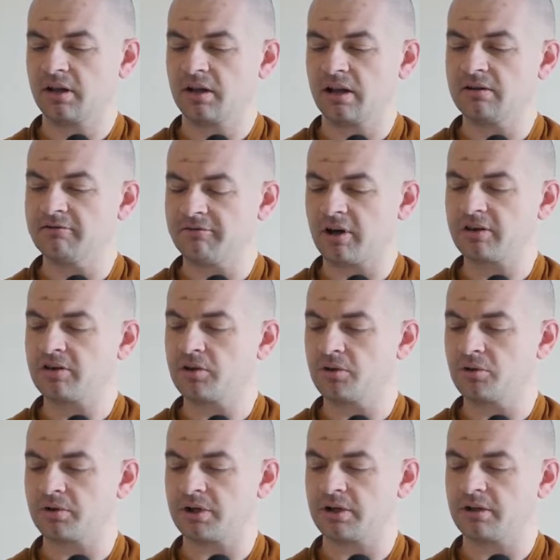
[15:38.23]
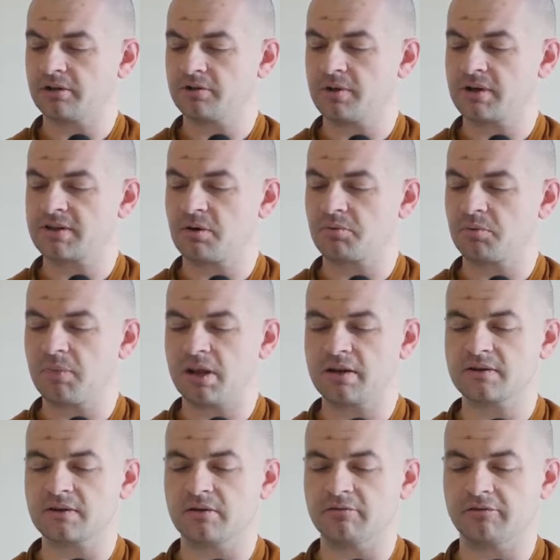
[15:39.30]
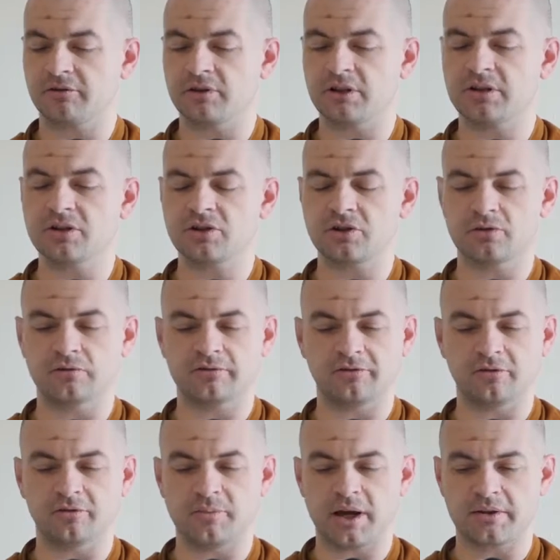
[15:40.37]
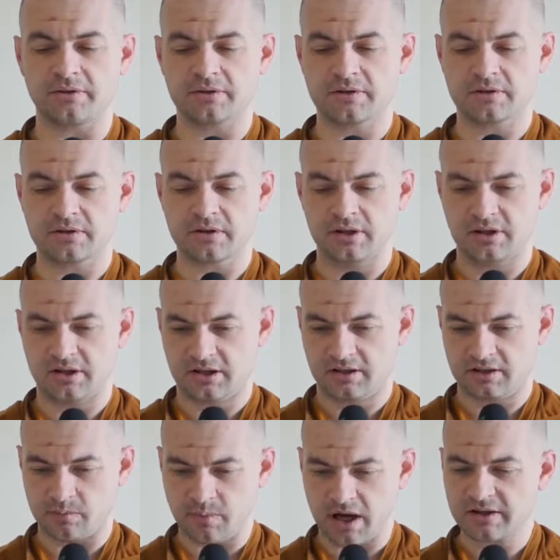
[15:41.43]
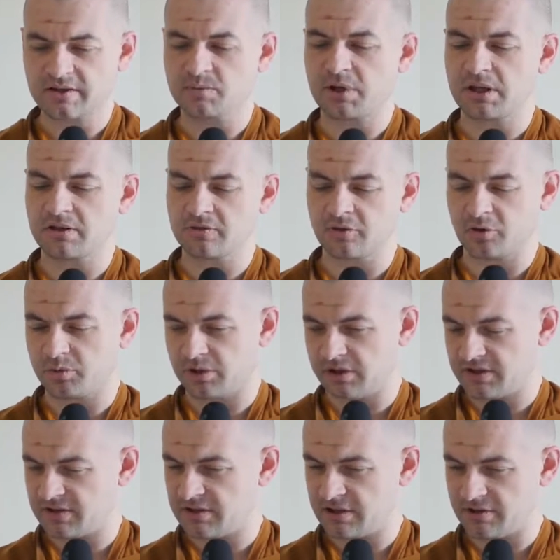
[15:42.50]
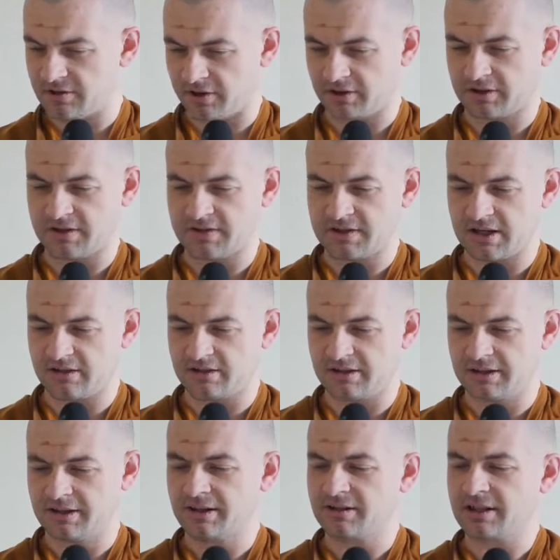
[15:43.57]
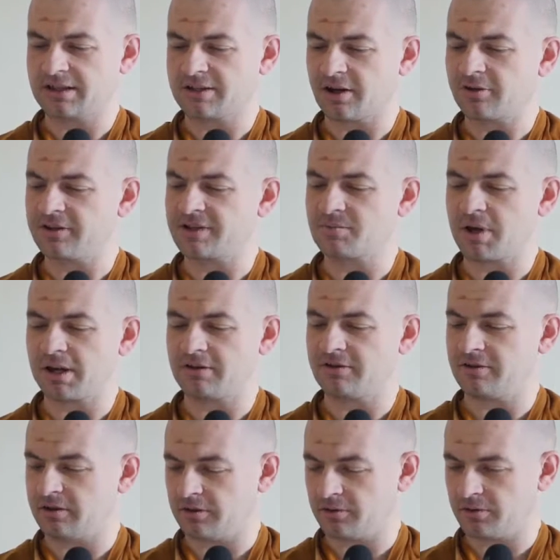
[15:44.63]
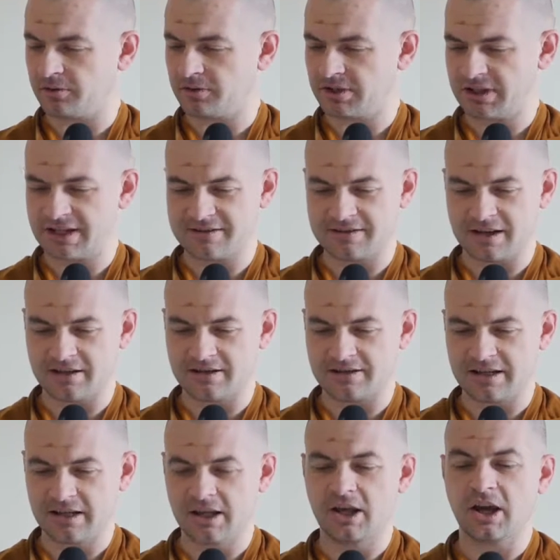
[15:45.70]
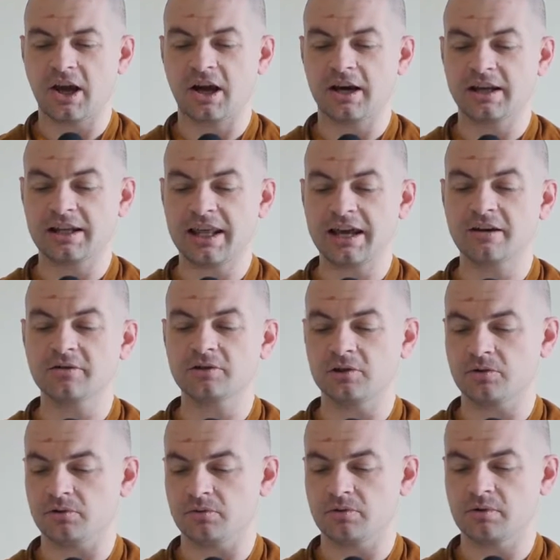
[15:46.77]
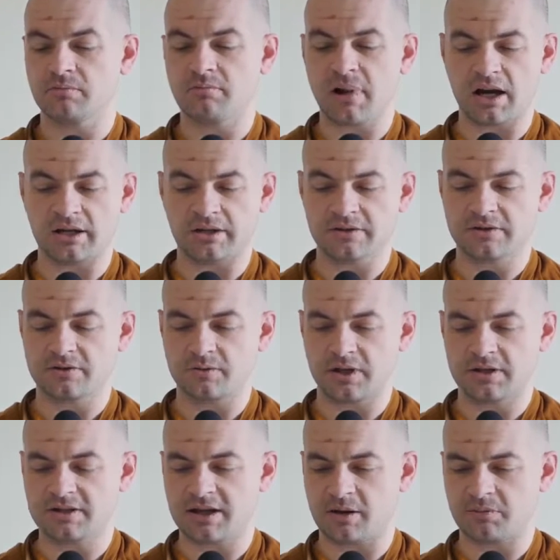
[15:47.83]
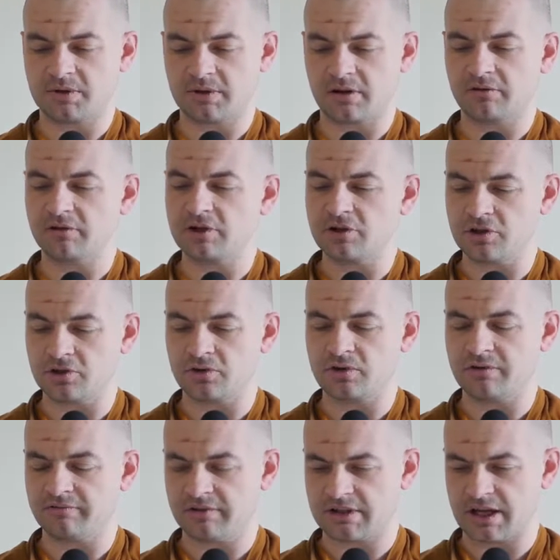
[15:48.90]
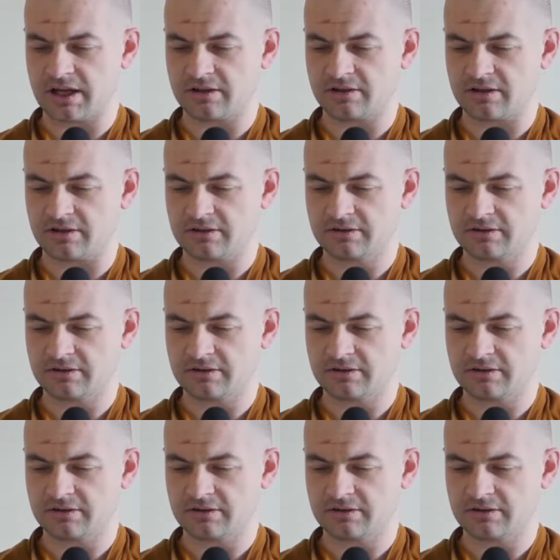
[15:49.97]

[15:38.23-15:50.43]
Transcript: invite the order to accept medicine for an additional 4 months. The monks, being scrupulous, did not consent. They told this matter to the Lord. He said, I allow you, monks, to accept a renewed invitation.